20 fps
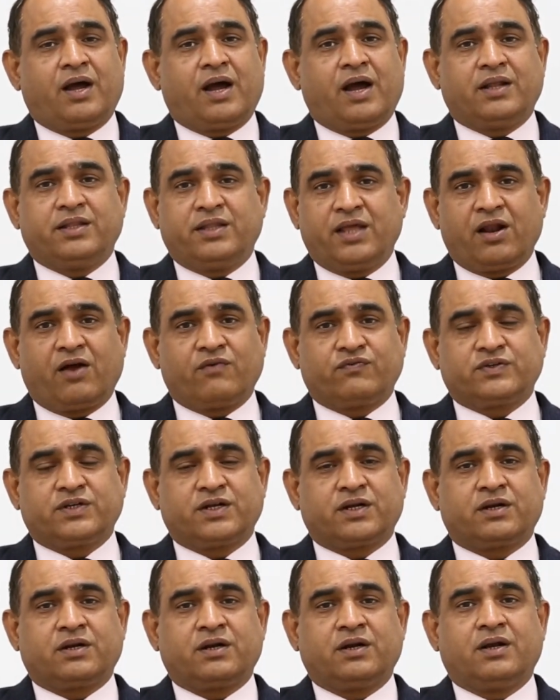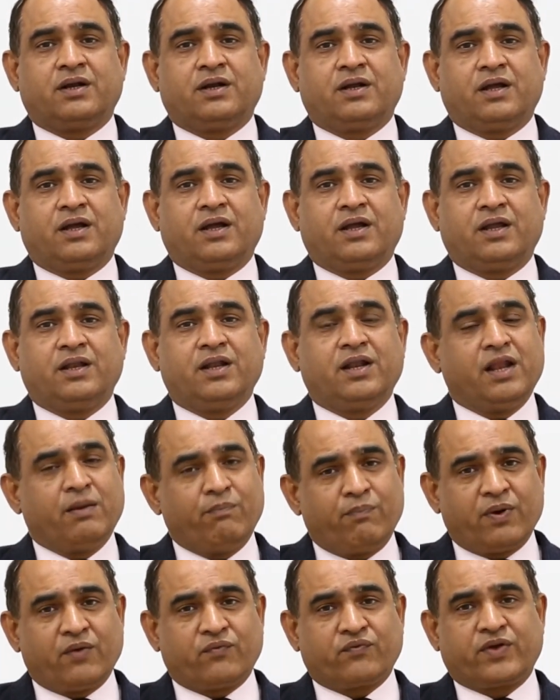and thereafter in a
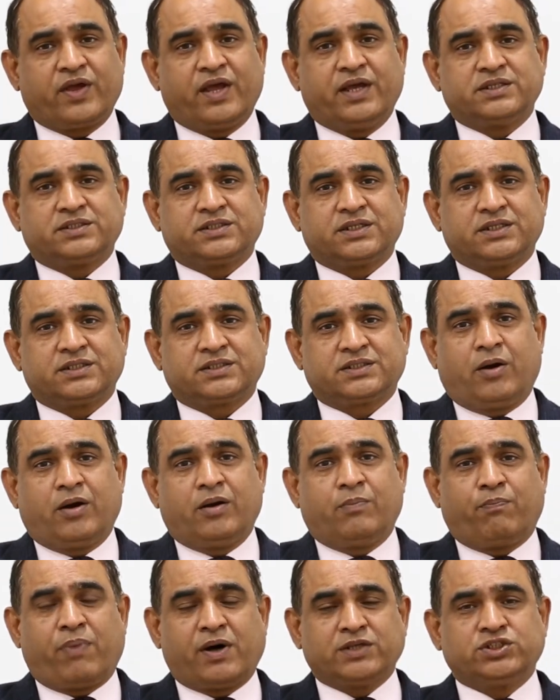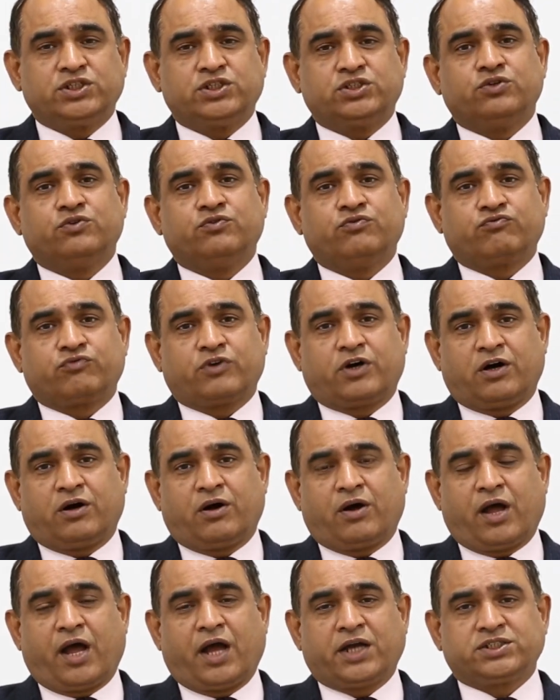number of cases a positive
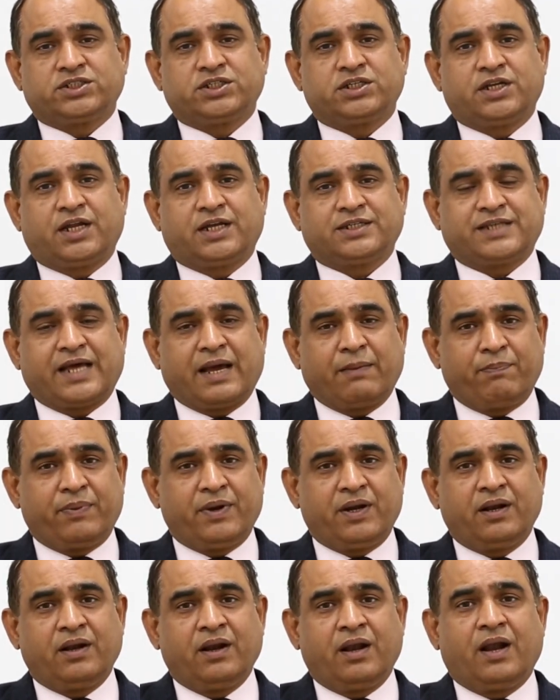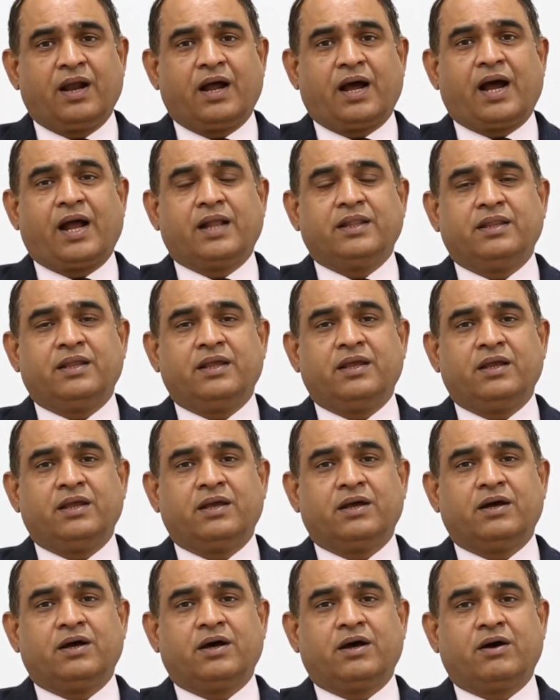action has happened and the